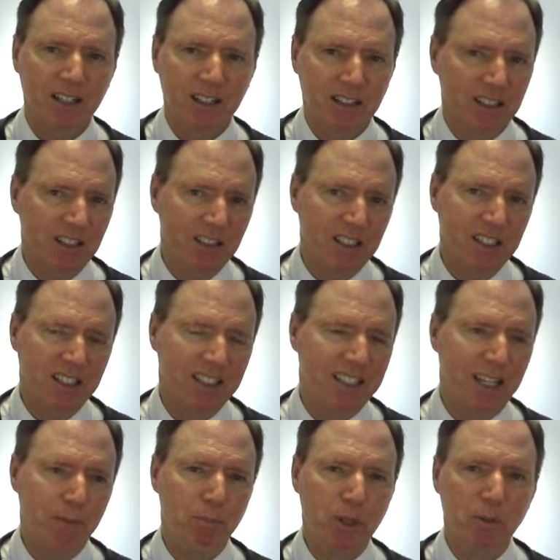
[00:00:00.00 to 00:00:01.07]
Clearly it
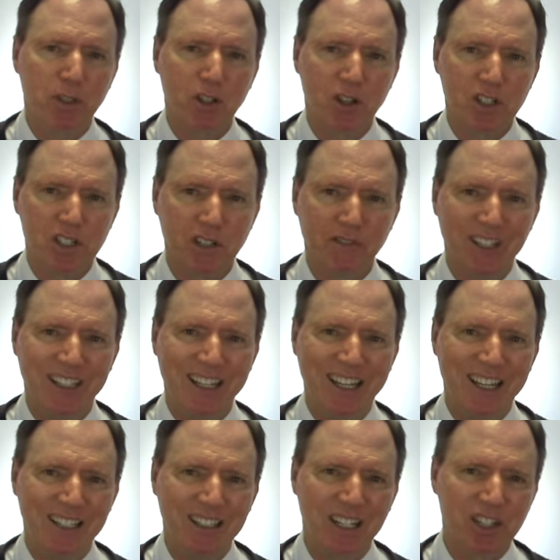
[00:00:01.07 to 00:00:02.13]
can't be because of an
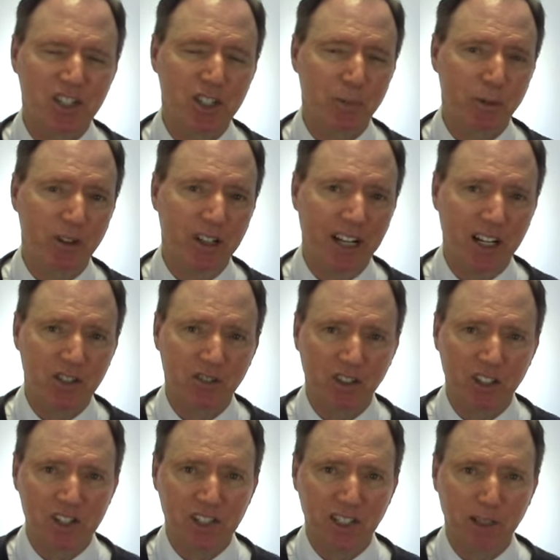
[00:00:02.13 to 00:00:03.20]

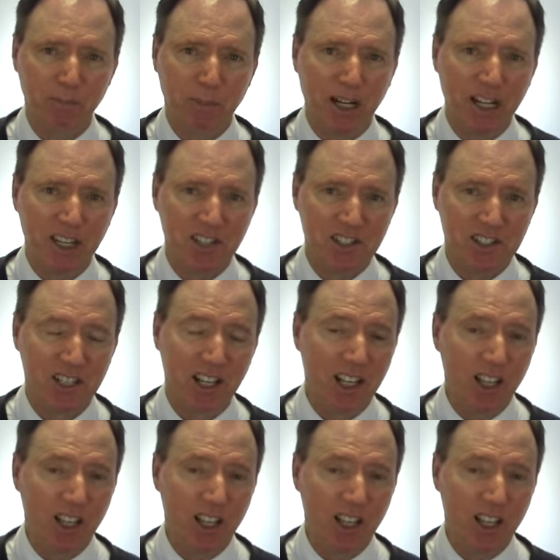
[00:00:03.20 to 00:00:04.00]
anti-supernaturalistic bias.